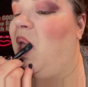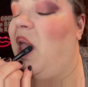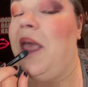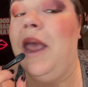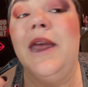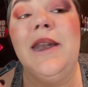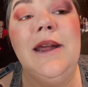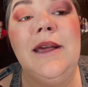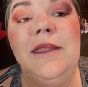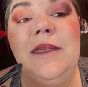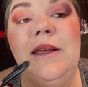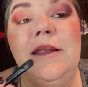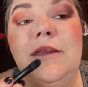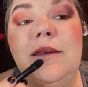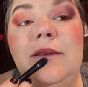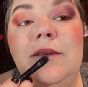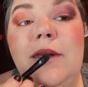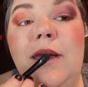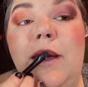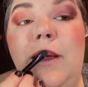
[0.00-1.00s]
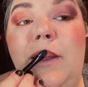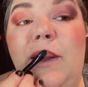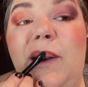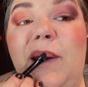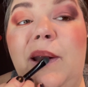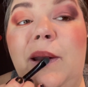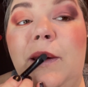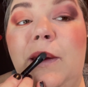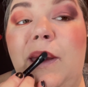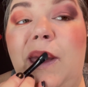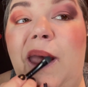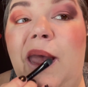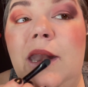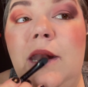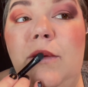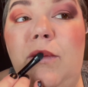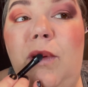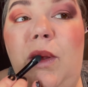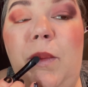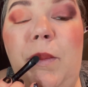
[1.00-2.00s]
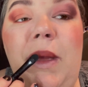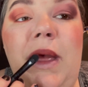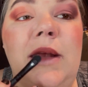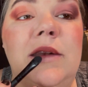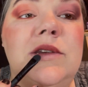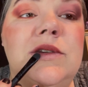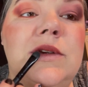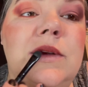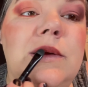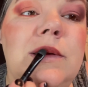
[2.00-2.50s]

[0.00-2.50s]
And I think this color kind of will match.